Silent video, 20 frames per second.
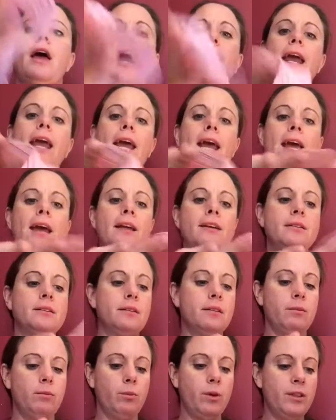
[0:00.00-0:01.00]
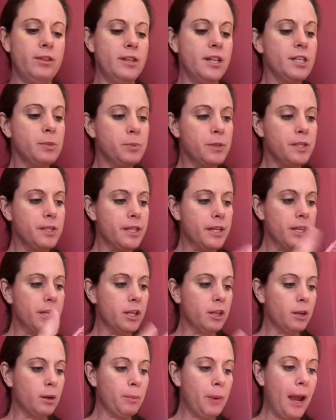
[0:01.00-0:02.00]
And with this
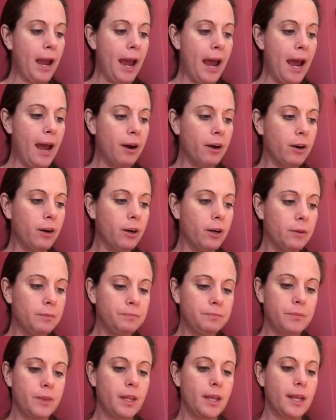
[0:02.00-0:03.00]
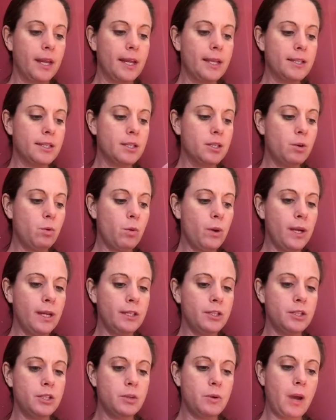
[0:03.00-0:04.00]
particular pattern, it's
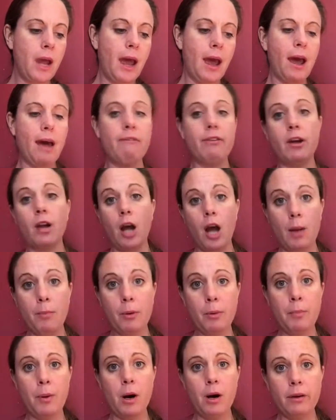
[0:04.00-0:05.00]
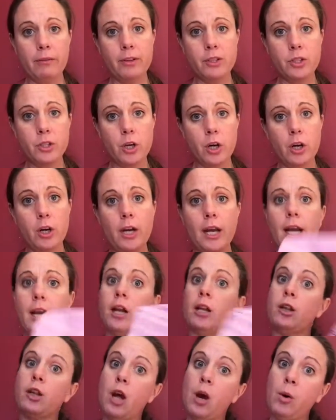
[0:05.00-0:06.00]
going to have an upper part of a skirt and
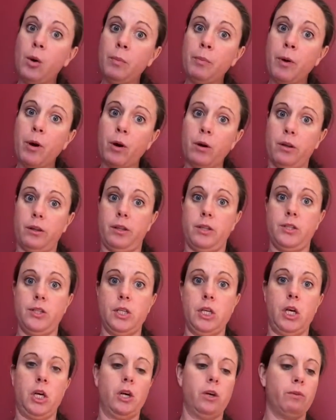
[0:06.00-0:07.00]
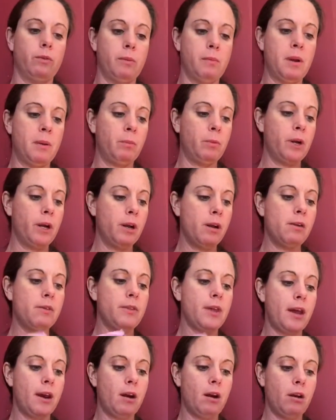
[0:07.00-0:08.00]
a lower part of the skirt, remembering
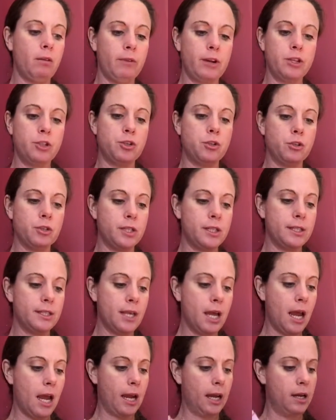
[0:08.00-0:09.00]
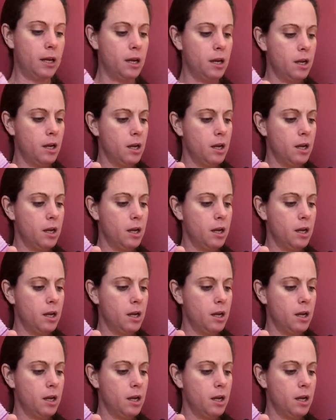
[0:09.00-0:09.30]
that our original design.